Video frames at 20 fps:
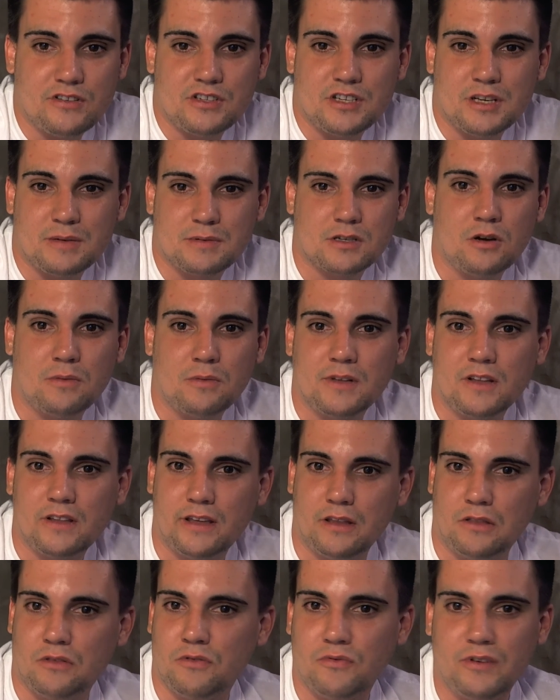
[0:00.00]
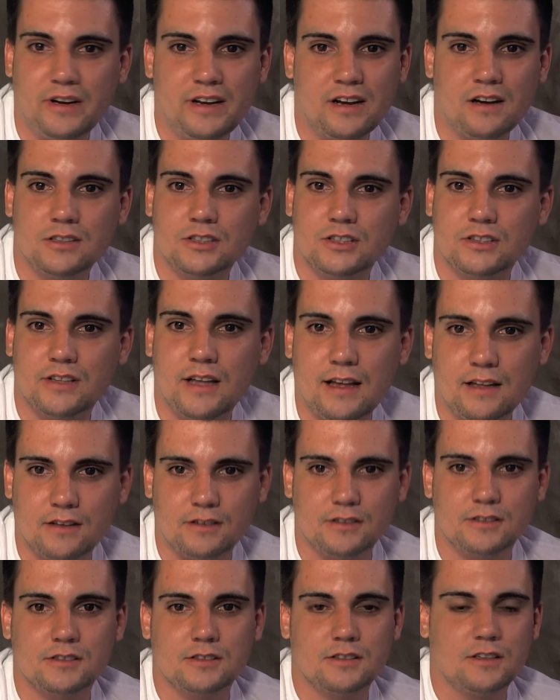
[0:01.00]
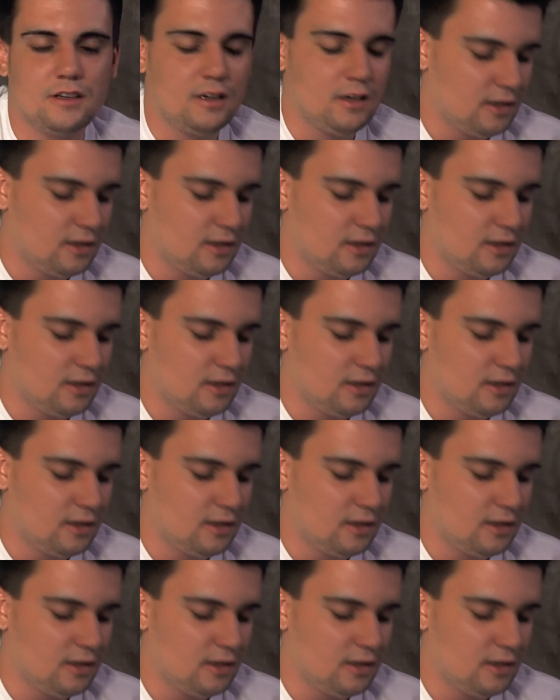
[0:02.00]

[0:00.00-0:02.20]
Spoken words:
chips go up to like $300.